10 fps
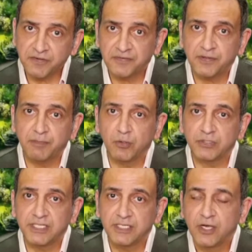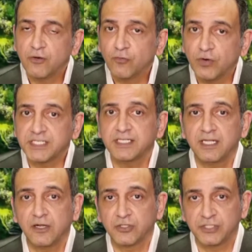of her bloating wasn't
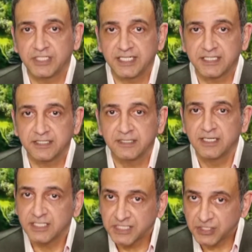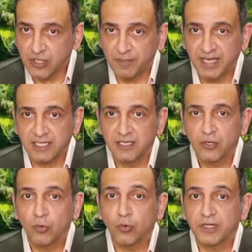the large intestine, stomach,
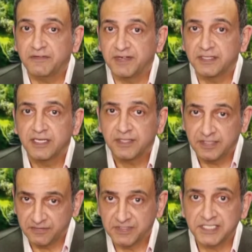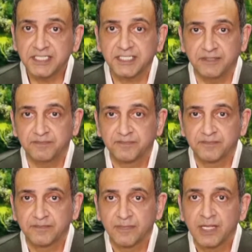or even nervous system.
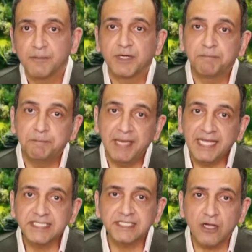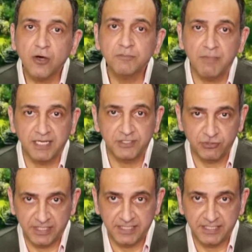But based on my
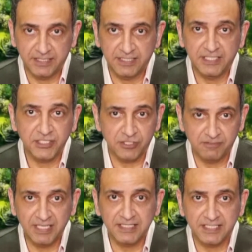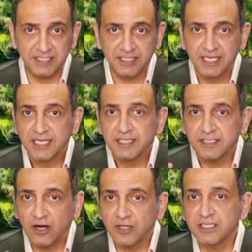training in Eastern medicine,
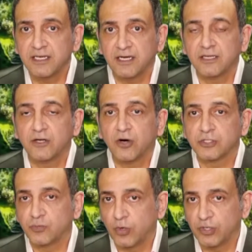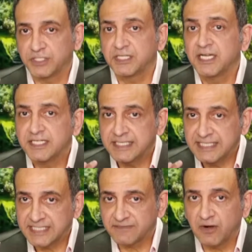the underlying cause was
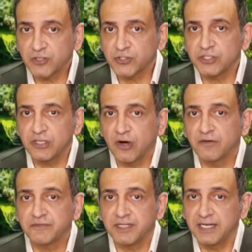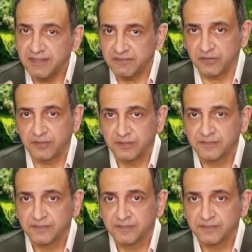dysfunction of the liver.